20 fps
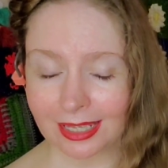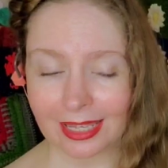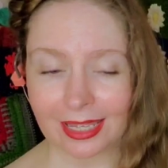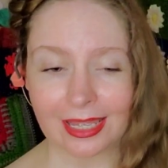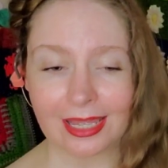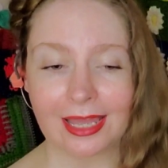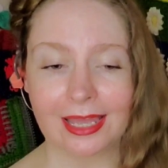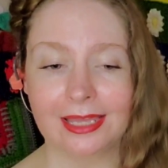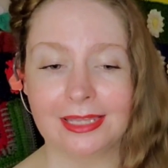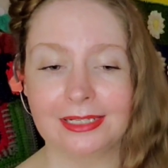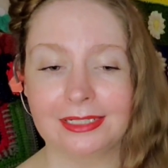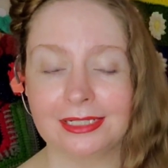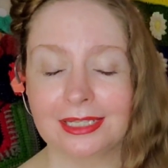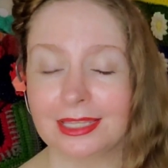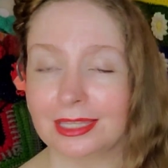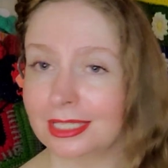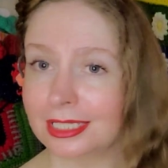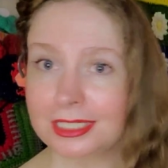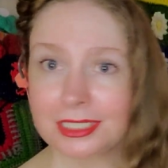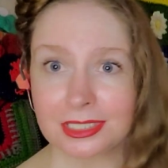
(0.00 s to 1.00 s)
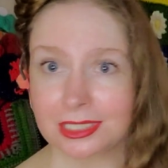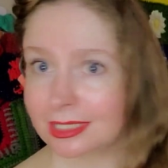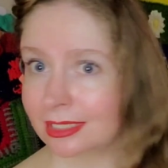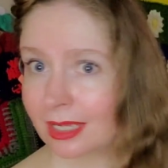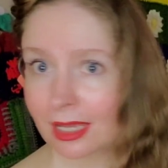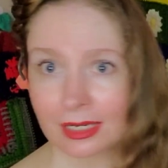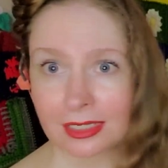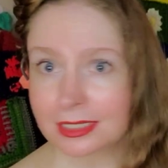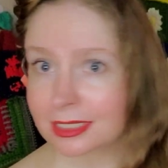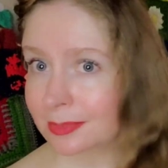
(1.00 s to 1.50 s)
and this did
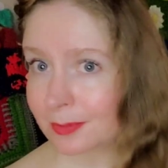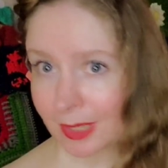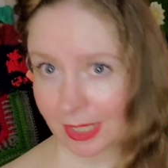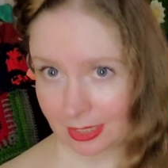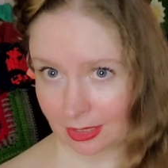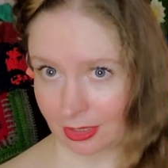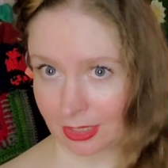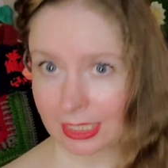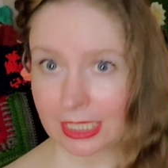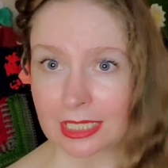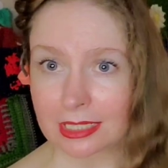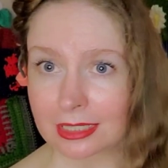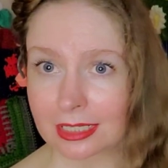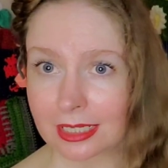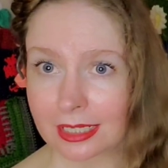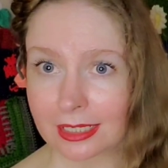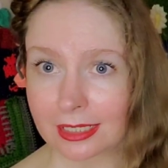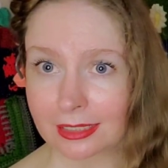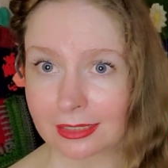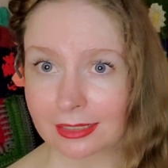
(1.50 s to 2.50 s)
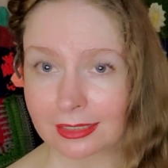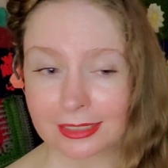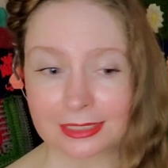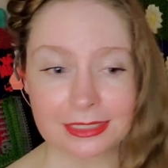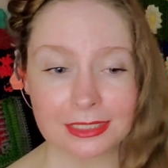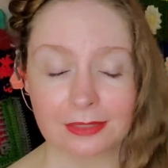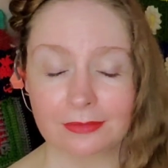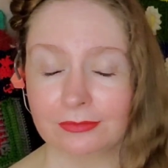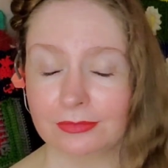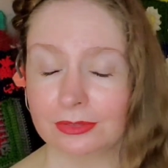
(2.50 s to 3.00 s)
not inspire anything
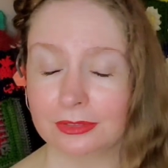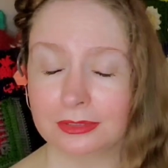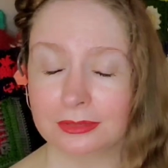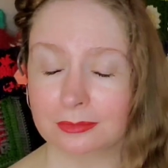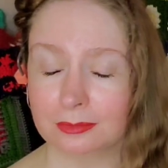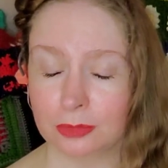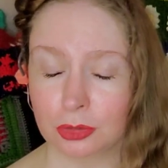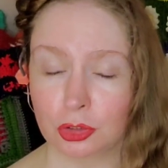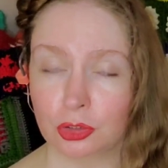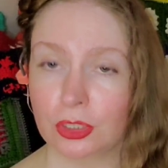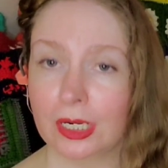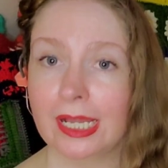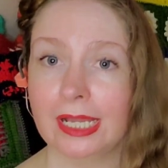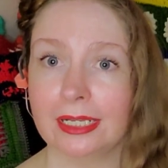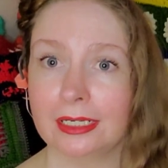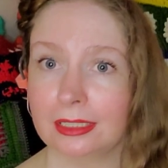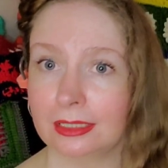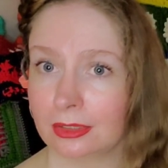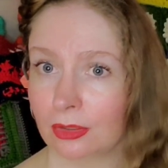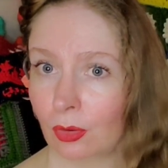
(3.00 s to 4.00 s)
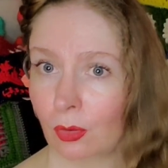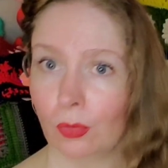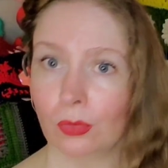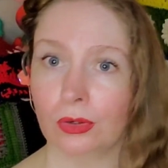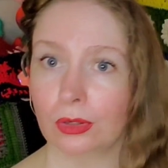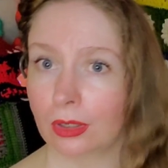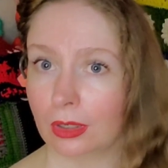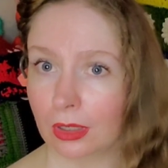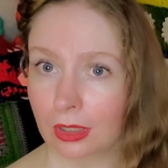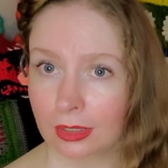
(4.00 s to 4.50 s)
except for dread and
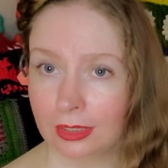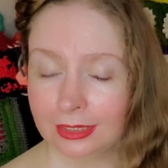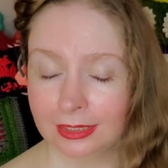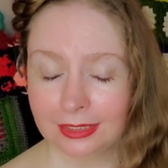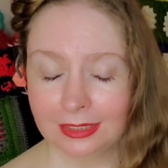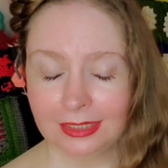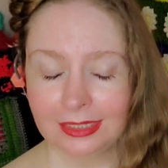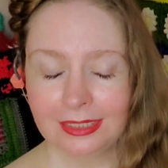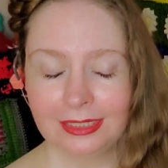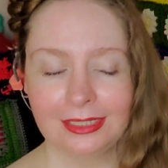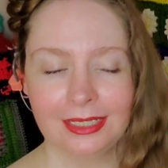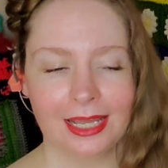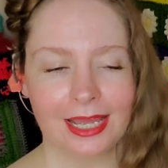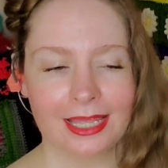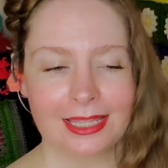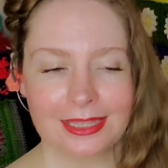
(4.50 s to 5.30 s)
horror. I